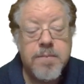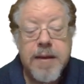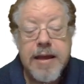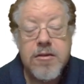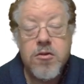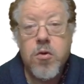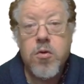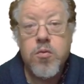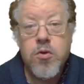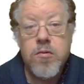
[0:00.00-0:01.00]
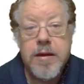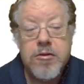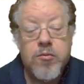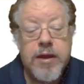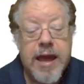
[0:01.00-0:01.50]
band score
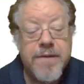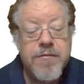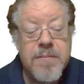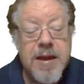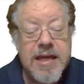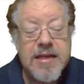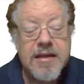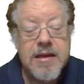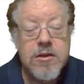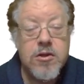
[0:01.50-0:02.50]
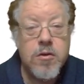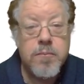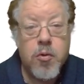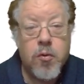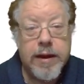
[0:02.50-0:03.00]
rubrics, we have basically 2
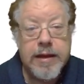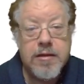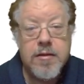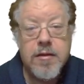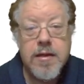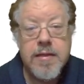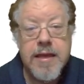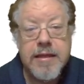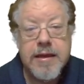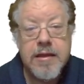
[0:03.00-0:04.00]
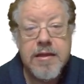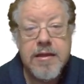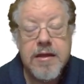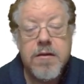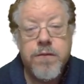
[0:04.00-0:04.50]
points that they
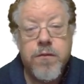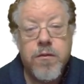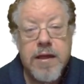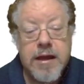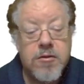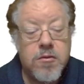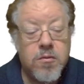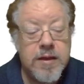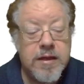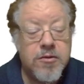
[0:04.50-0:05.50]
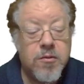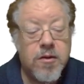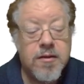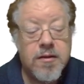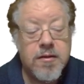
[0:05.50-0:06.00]
consider for lexical
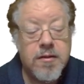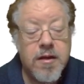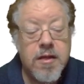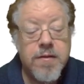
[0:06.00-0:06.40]
resources.